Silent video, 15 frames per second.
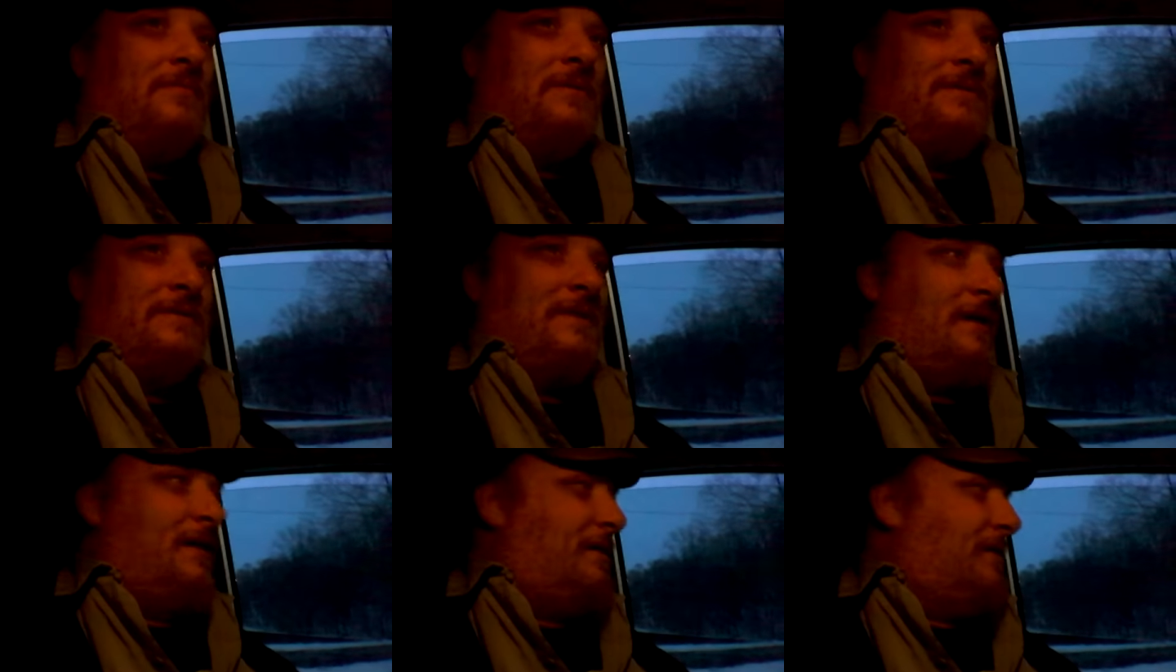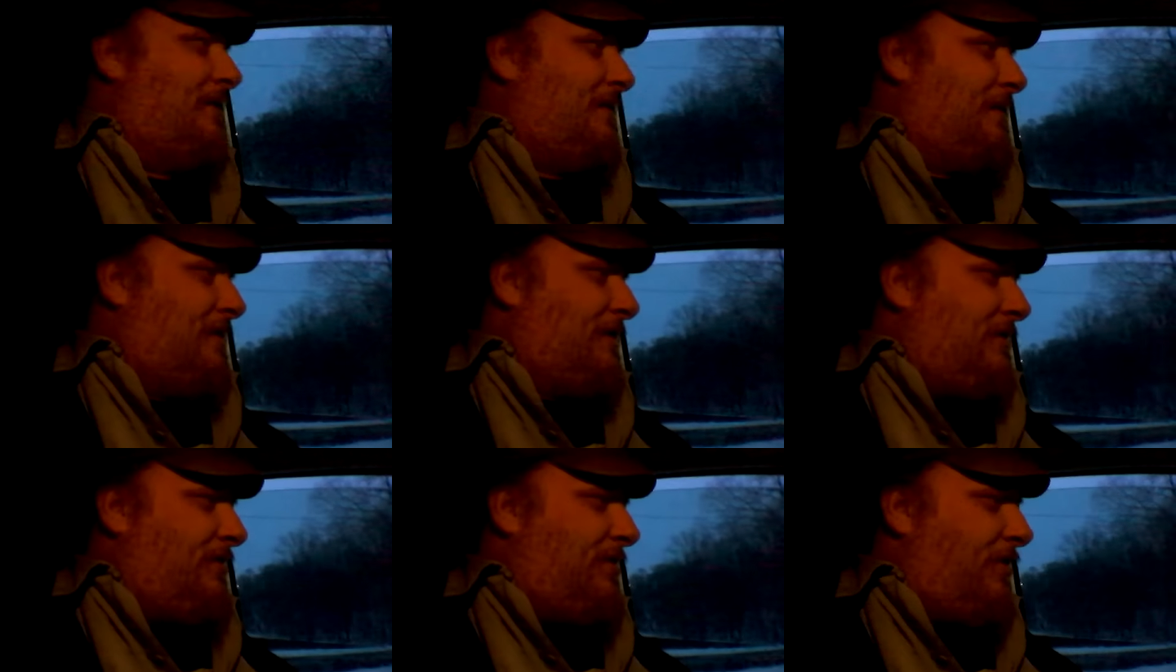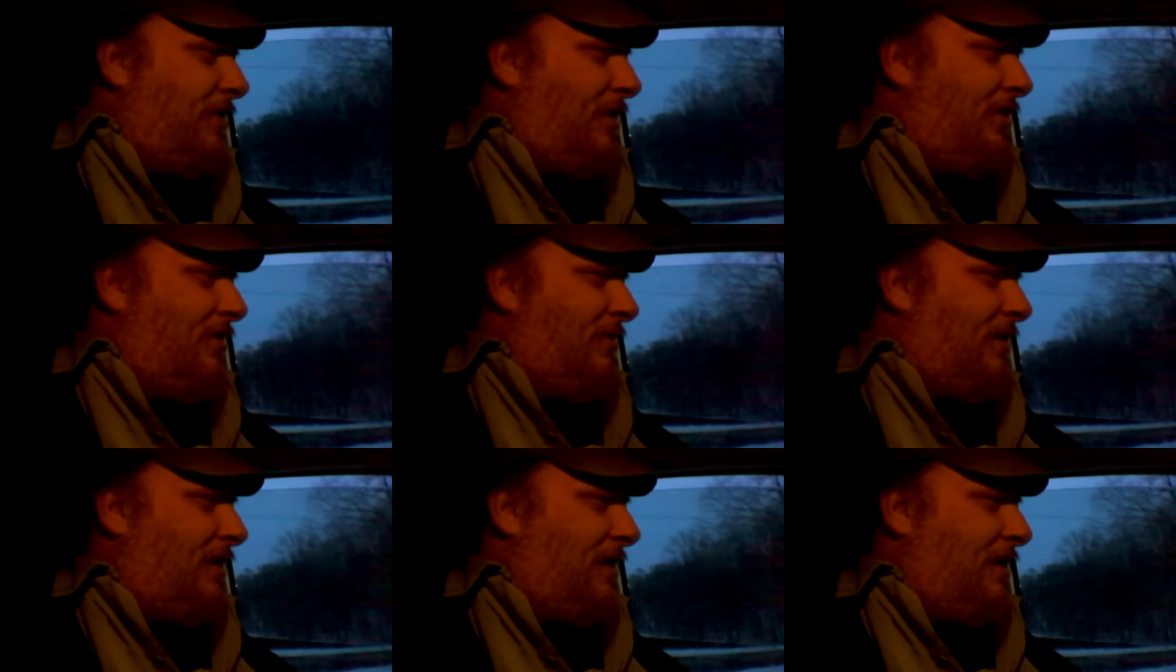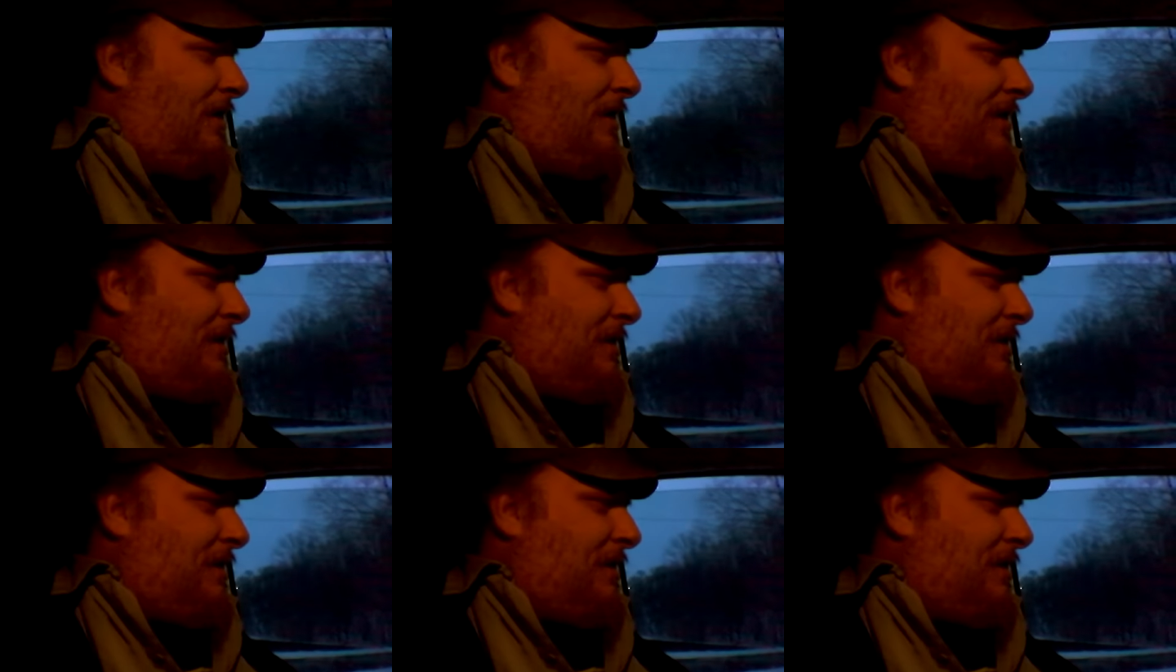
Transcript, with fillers: But uh, you know, uh,